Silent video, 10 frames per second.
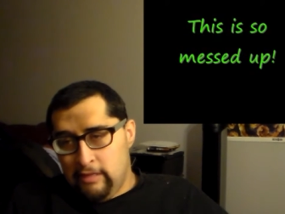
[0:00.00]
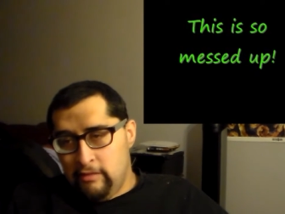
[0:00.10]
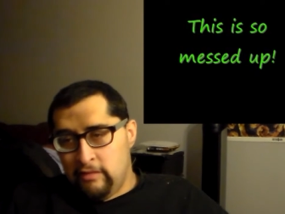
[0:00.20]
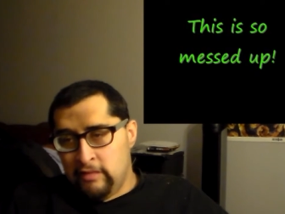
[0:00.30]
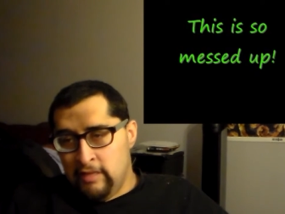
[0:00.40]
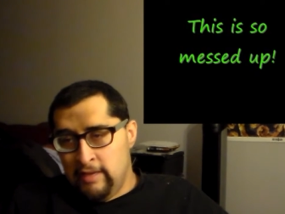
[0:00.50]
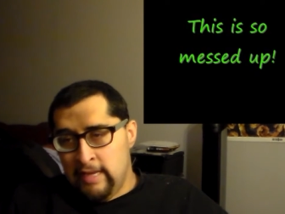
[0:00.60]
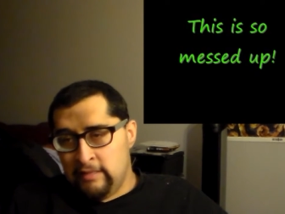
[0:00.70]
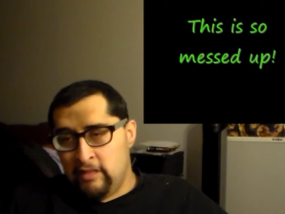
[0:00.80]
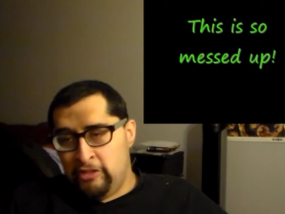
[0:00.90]
Our son
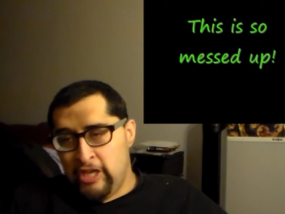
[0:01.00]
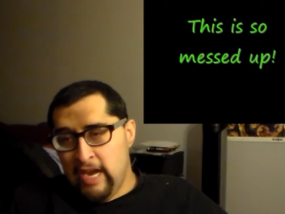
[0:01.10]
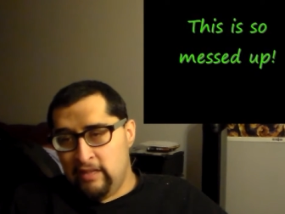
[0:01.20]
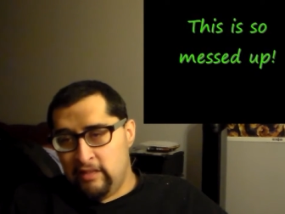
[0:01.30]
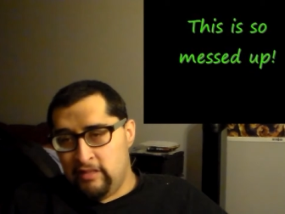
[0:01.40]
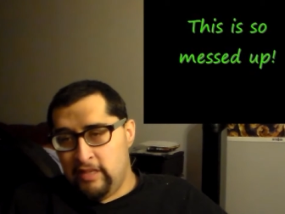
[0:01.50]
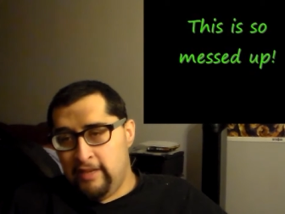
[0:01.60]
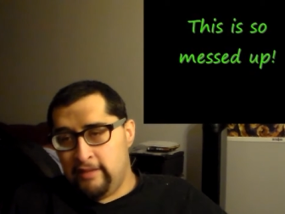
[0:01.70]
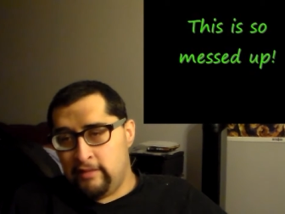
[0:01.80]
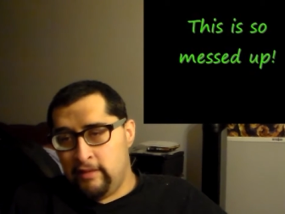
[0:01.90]
has the Jack
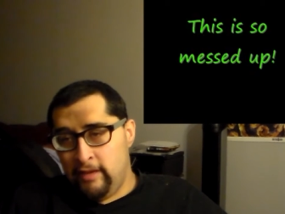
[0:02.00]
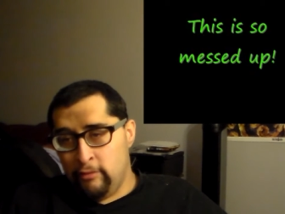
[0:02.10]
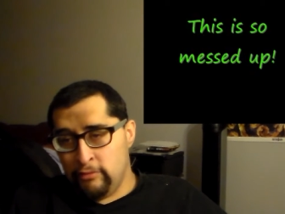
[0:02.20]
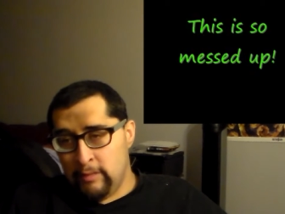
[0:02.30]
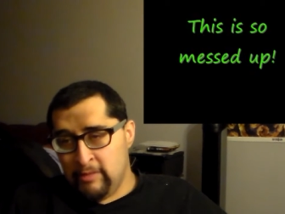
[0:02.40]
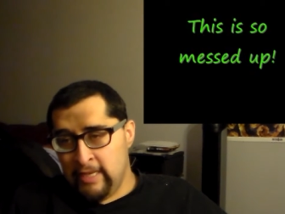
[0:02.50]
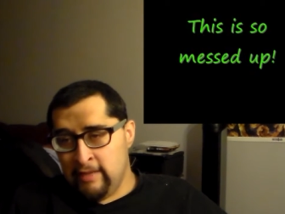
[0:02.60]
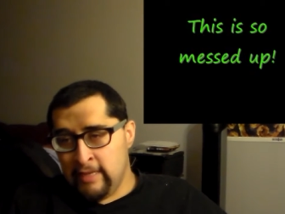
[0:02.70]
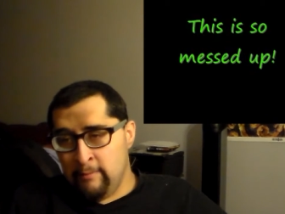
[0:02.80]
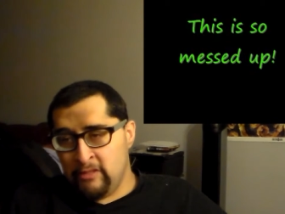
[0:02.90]
disease. He grows up
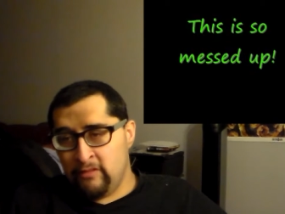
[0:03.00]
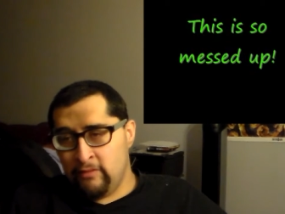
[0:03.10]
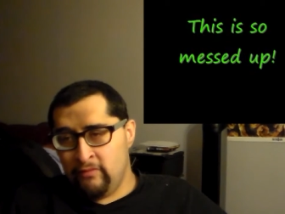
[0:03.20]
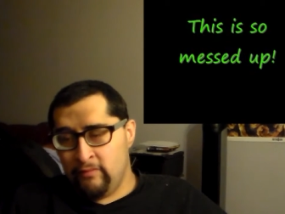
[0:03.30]
10 times faster.